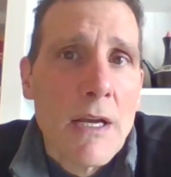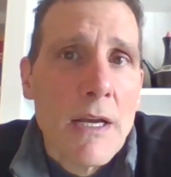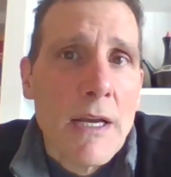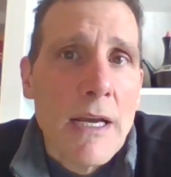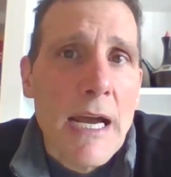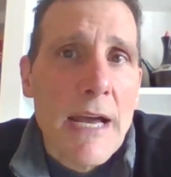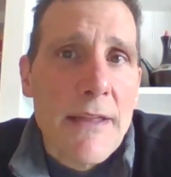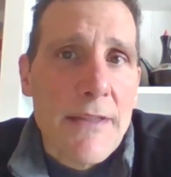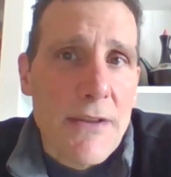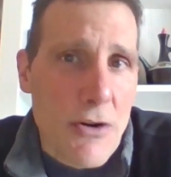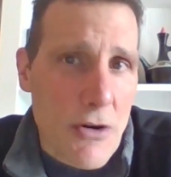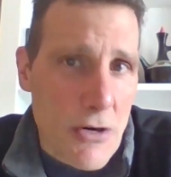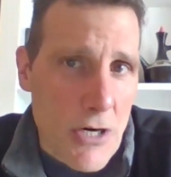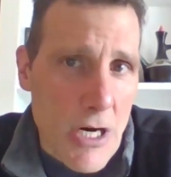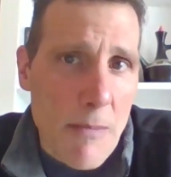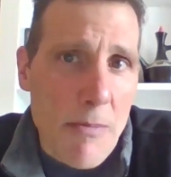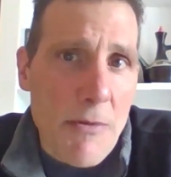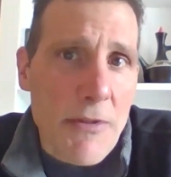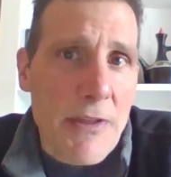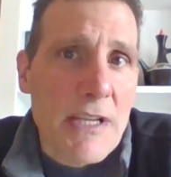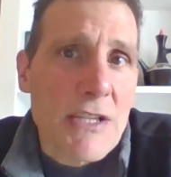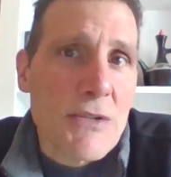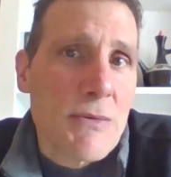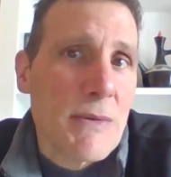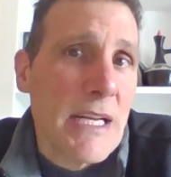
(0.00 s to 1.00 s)
And there are a couple
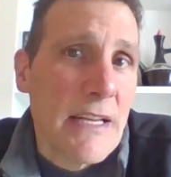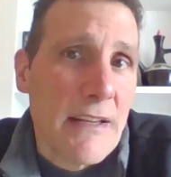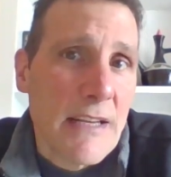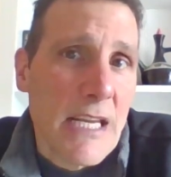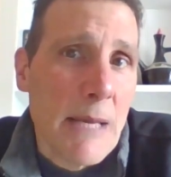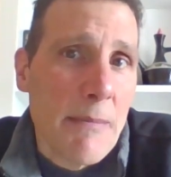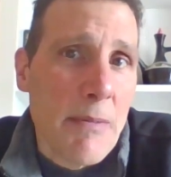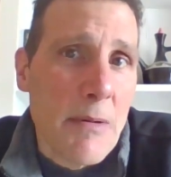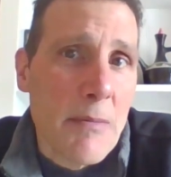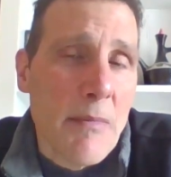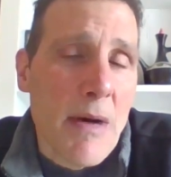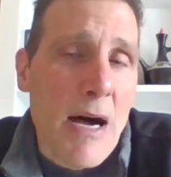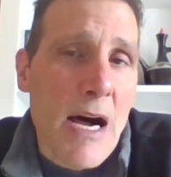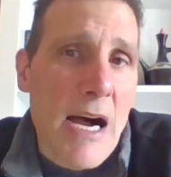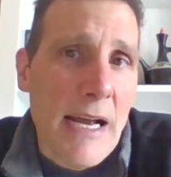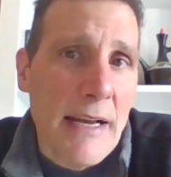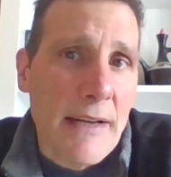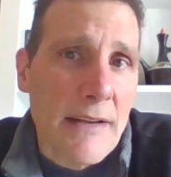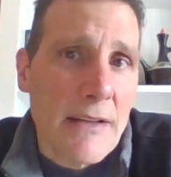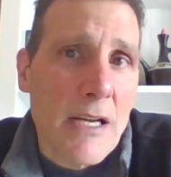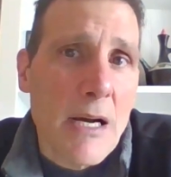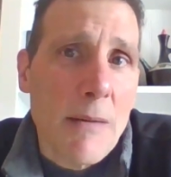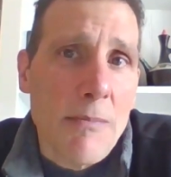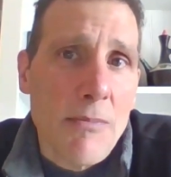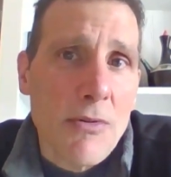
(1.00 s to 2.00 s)
things we need to keep in
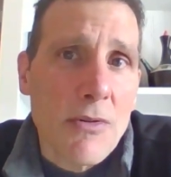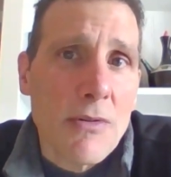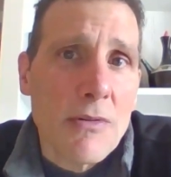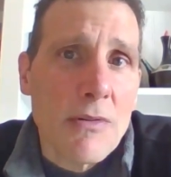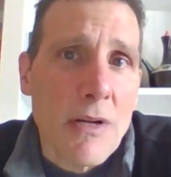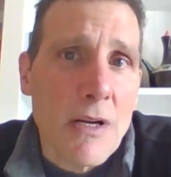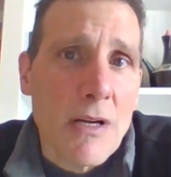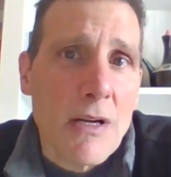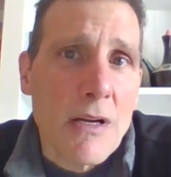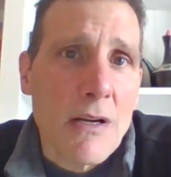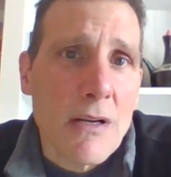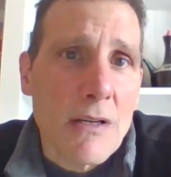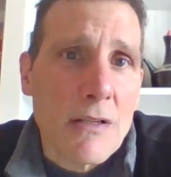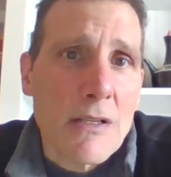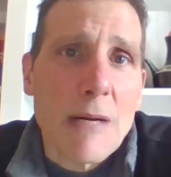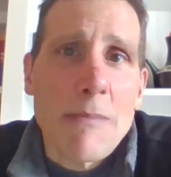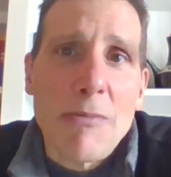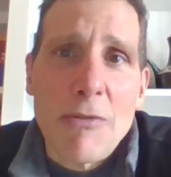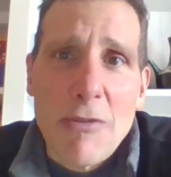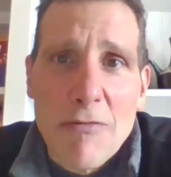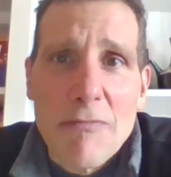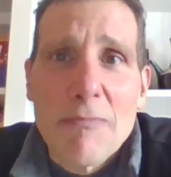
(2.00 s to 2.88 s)
mind, a couple of